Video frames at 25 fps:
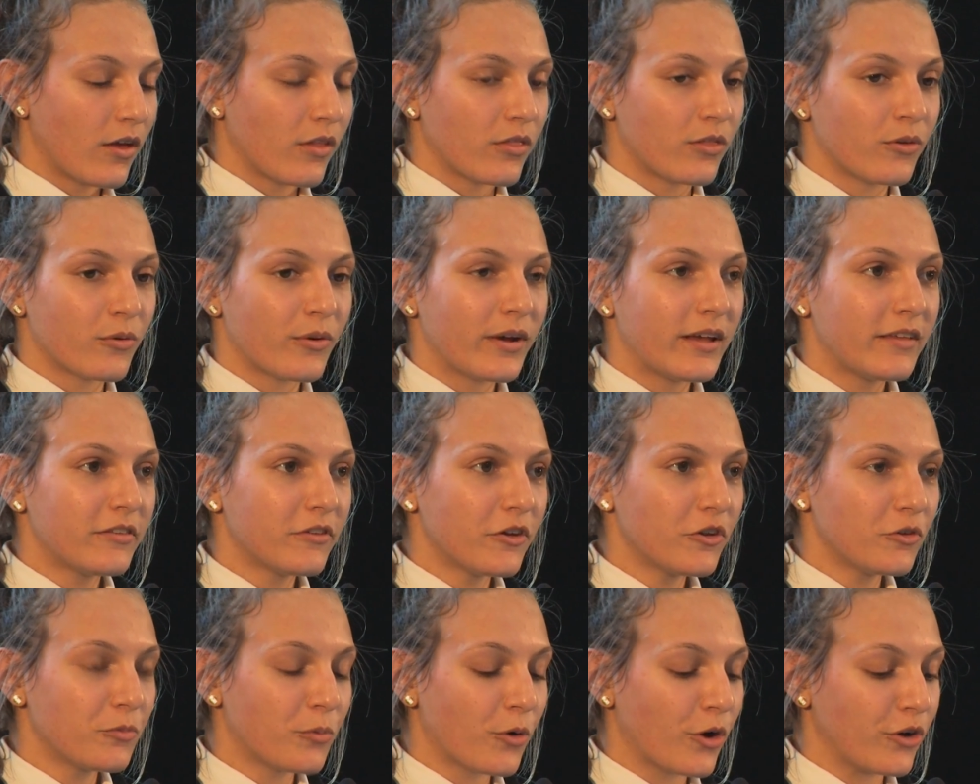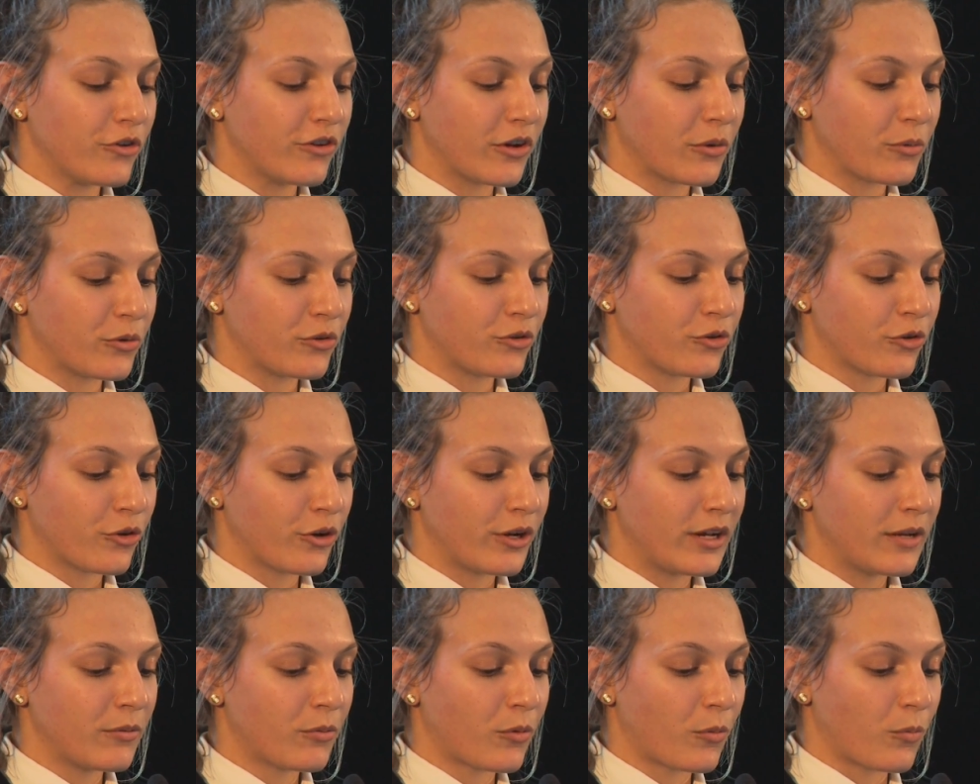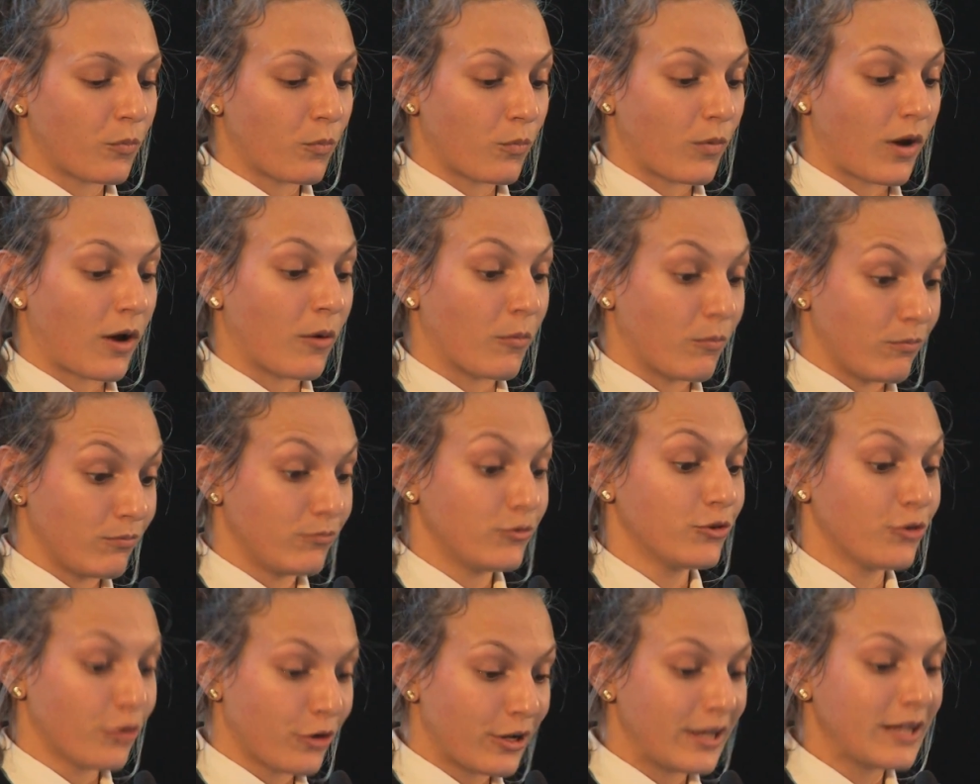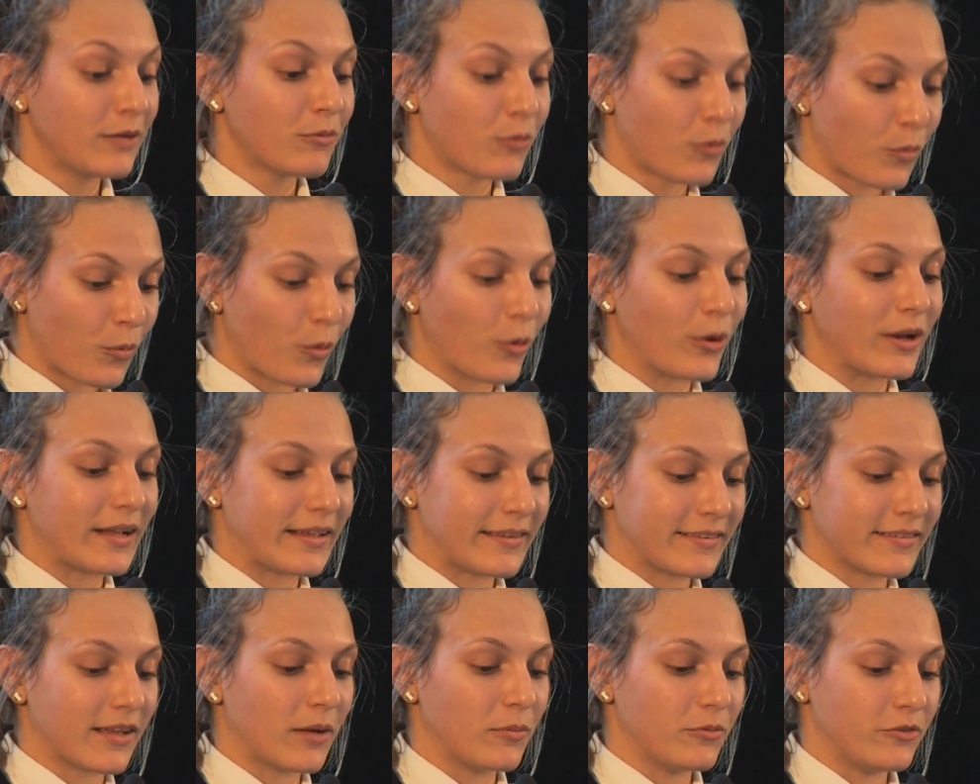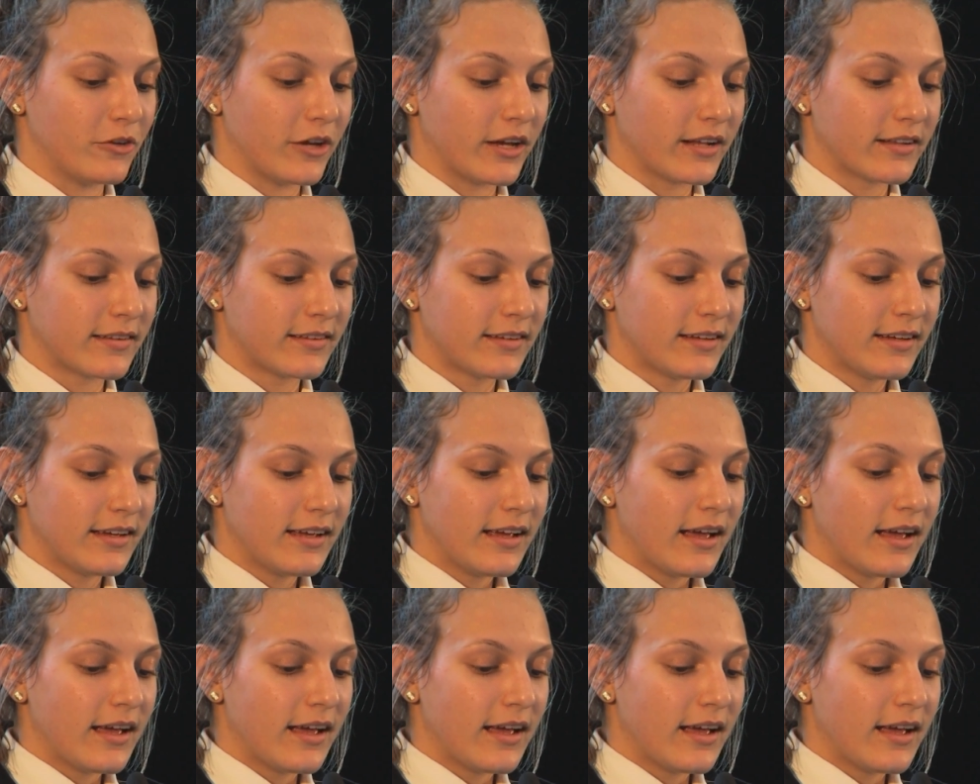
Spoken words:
The research project was a truly rewarding subject.